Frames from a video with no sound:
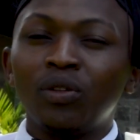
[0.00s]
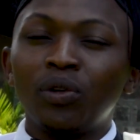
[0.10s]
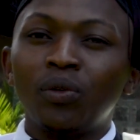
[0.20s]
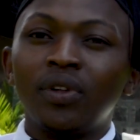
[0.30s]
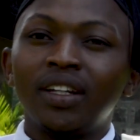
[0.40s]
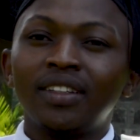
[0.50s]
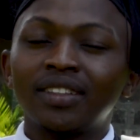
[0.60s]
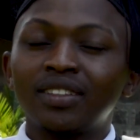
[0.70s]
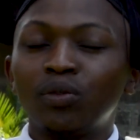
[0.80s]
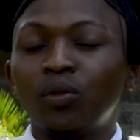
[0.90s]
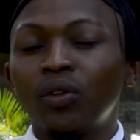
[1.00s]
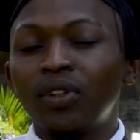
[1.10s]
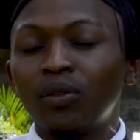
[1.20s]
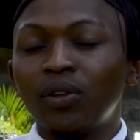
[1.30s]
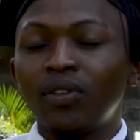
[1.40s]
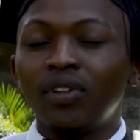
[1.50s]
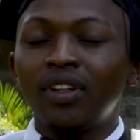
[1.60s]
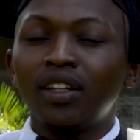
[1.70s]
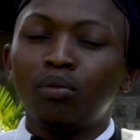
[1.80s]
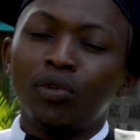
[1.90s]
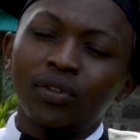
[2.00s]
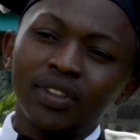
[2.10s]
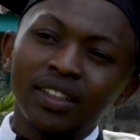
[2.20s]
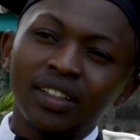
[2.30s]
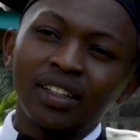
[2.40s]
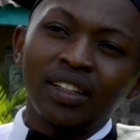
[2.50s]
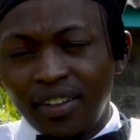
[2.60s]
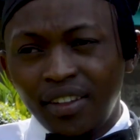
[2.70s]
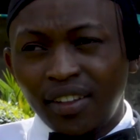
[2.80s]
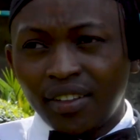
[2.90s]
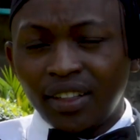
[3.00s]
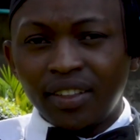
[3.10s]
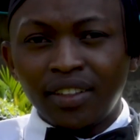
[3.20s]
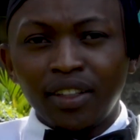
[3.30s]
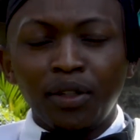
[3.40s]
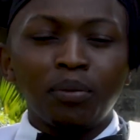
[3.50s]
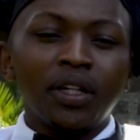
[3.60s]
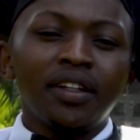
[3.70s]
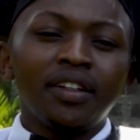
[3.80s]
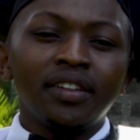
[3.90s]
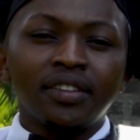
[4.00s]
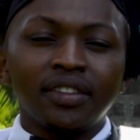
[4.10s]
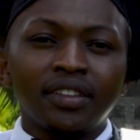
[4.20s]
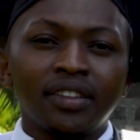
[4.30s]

we could digest what was in the books. Yes, let's say my